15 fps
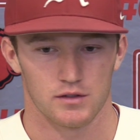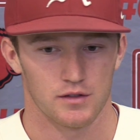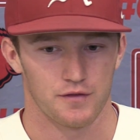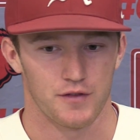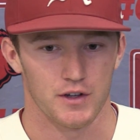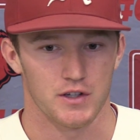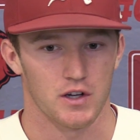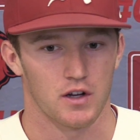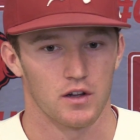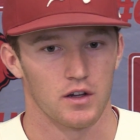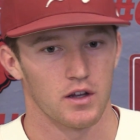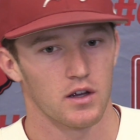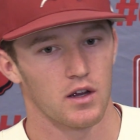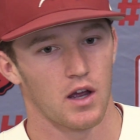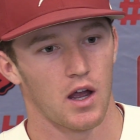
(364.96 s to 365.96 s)

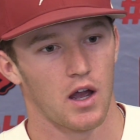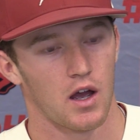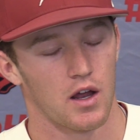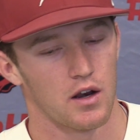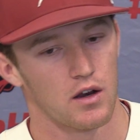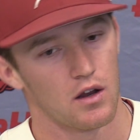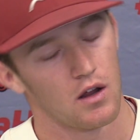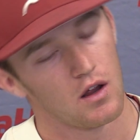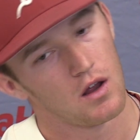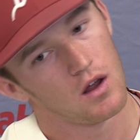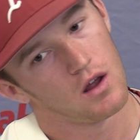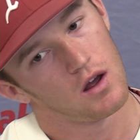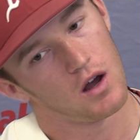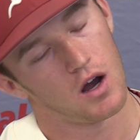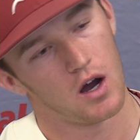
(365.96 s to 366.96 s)
physically and
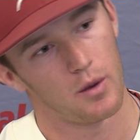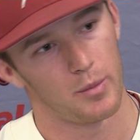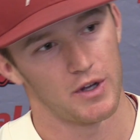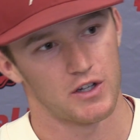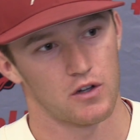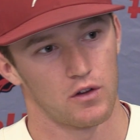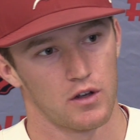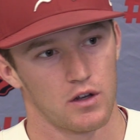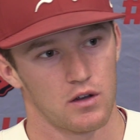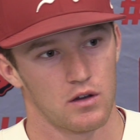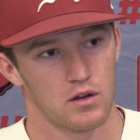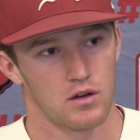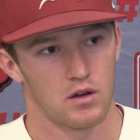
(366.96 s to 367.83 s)
mentally.